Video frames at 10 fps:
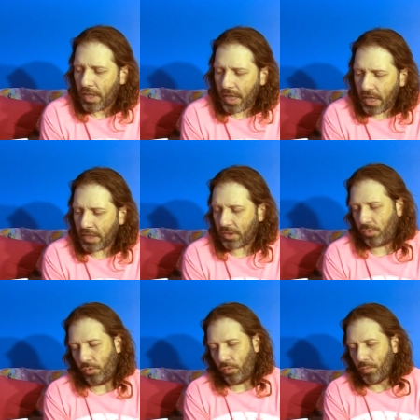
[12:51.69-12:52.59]

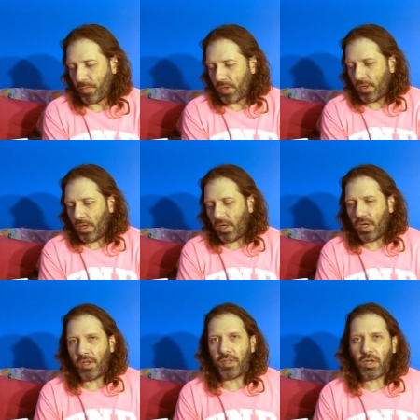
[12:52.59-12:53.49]
Anywho,
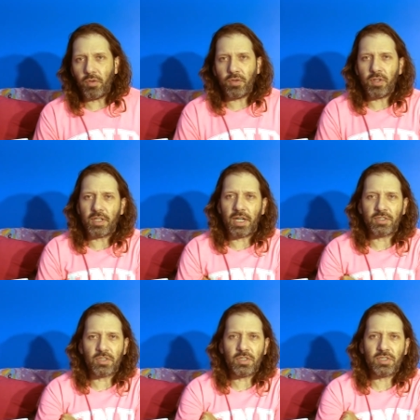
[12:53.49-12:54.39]
uh, they go through the
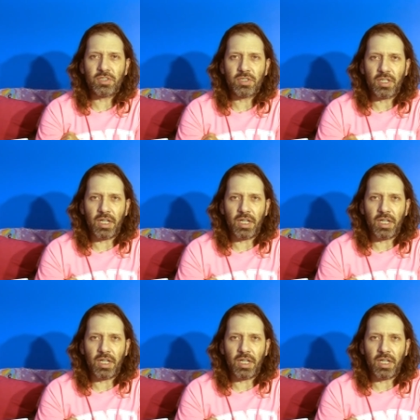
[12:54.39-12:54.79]
deserts,